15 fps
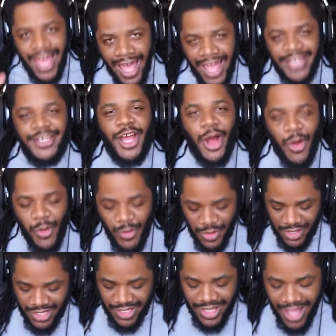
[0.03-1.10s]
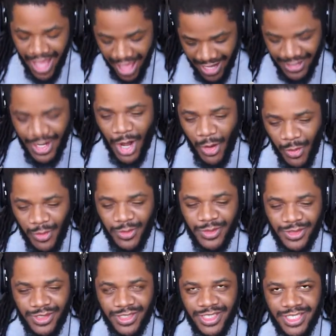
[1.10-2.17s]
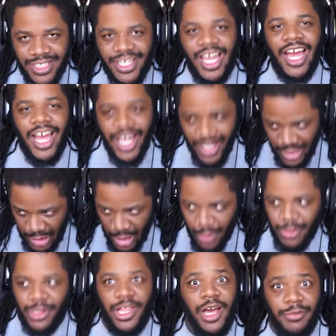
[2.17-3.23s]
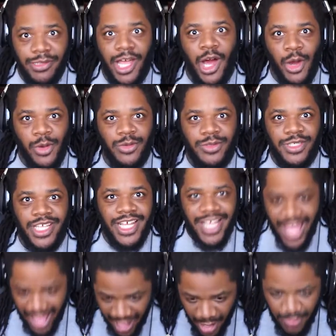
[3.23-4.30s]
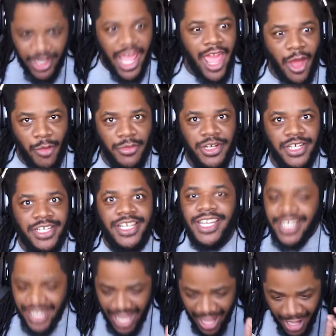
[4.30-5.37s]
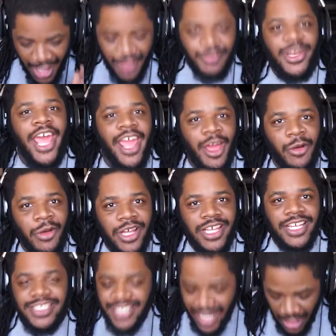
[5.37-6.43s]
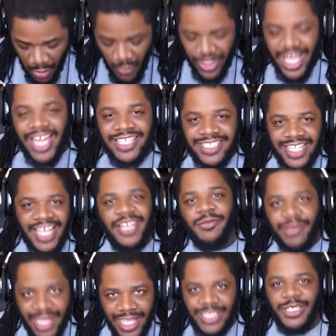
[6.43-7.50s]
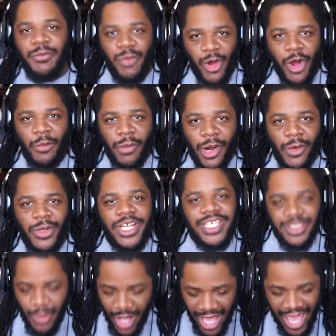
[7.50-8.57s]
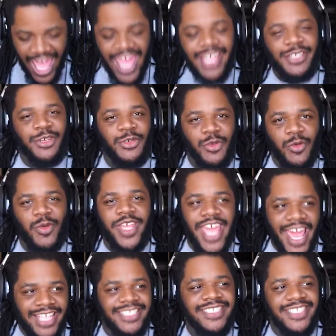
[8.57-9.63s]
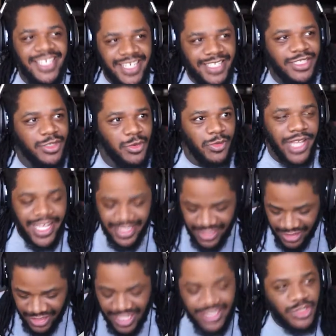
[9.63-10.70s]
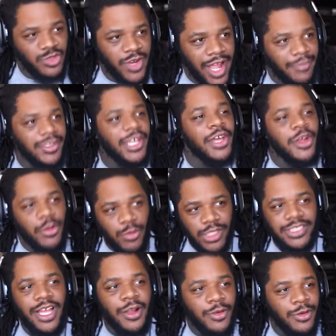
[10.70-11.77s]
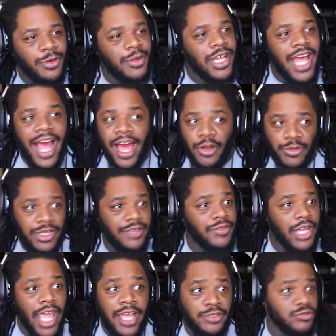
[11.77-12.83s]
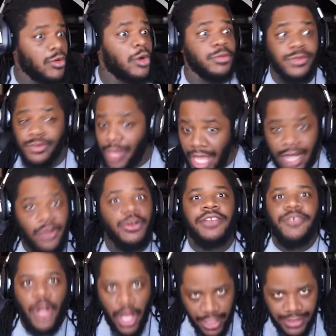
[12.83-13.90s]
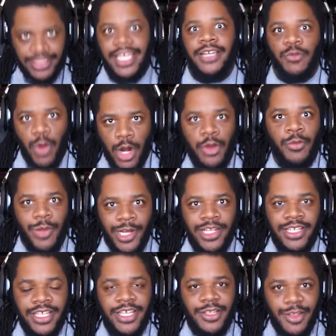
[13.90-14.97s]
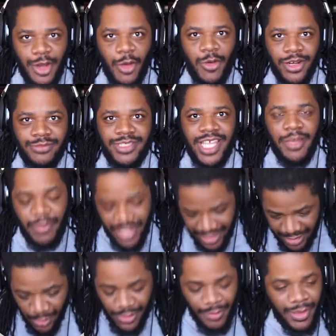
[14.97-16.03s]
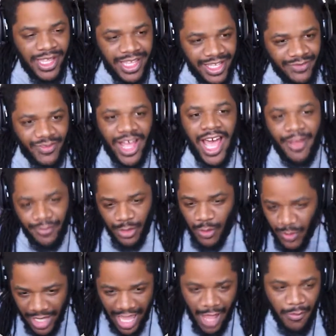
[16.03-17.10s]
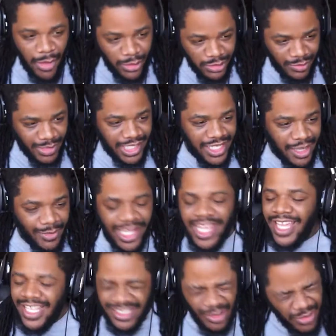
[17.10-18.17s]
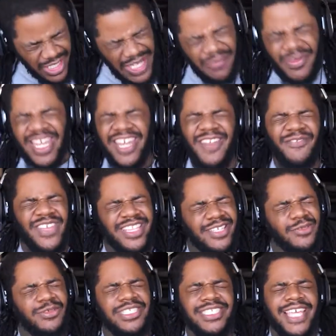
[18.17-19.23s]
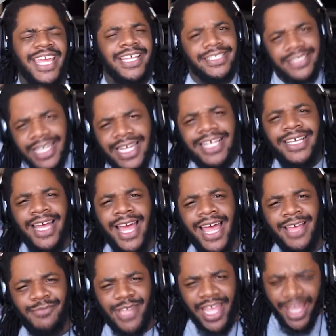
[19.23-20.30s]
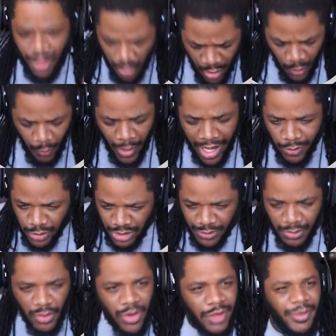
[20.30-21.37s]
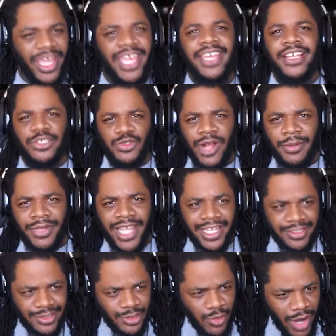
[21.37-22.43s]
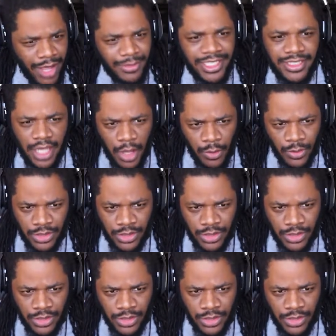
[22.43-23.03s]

I know, I know, a double upload. Calm down, bro. Calm down. Cause y'all know we gotta State of Play tomorrow, bro. So I had to do a reaction to this too. They just dropped it. Returnal. I don't even I don't even know how to say the word, bro. You know what I'm saying? But it's on the PS5. New game supposed to be coming. It's only a minute and 53 seconds. Calm down. Rock with your boy, man. Drop a like, subscribe. Let's go.